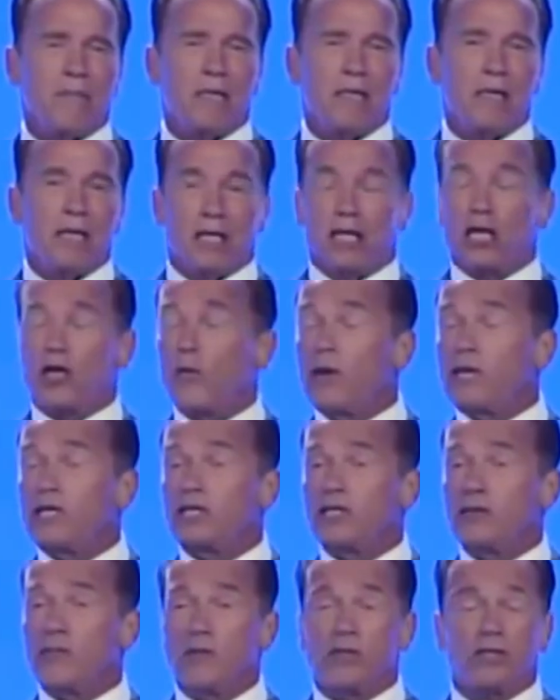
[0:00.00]
The
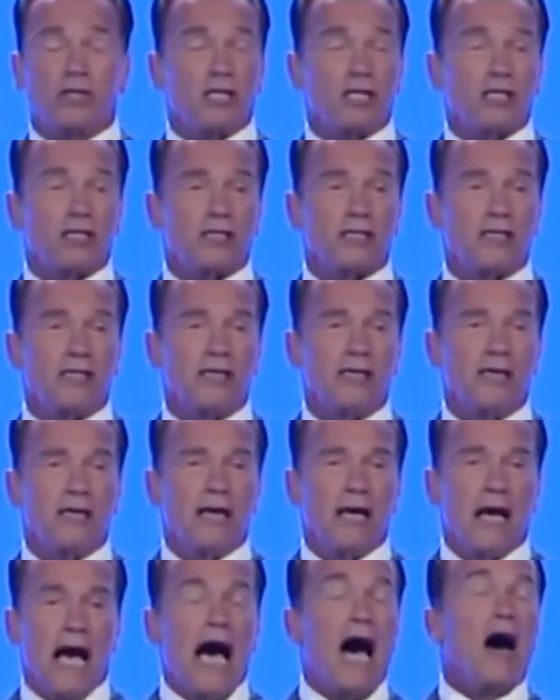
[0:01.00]
question was just,
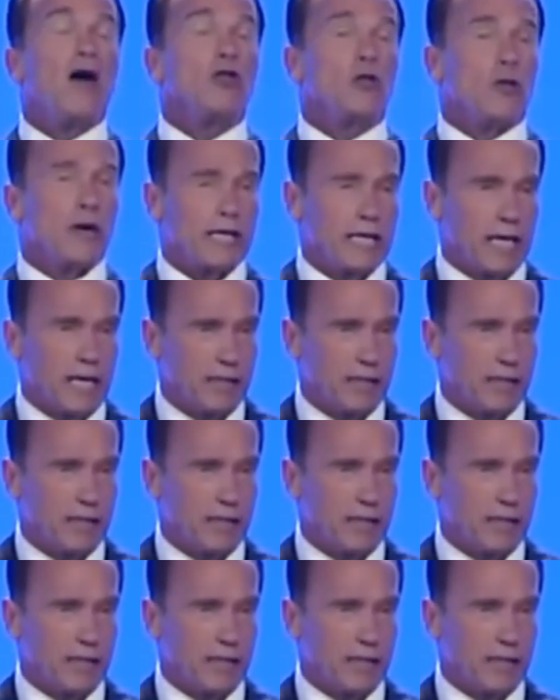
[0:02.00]
how do I get